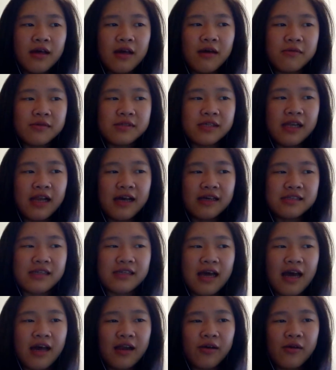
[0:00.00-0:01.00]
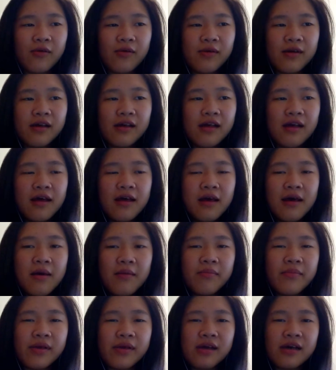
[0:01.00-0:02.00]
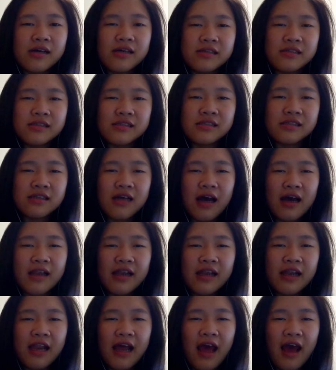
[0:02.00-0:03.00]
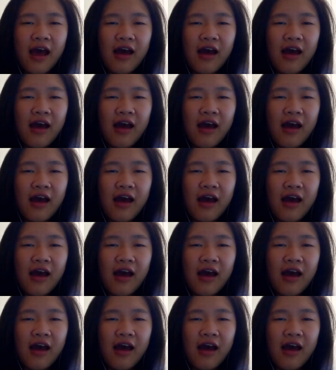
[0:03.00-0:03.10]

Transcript: it wasn't as adequate because I didn't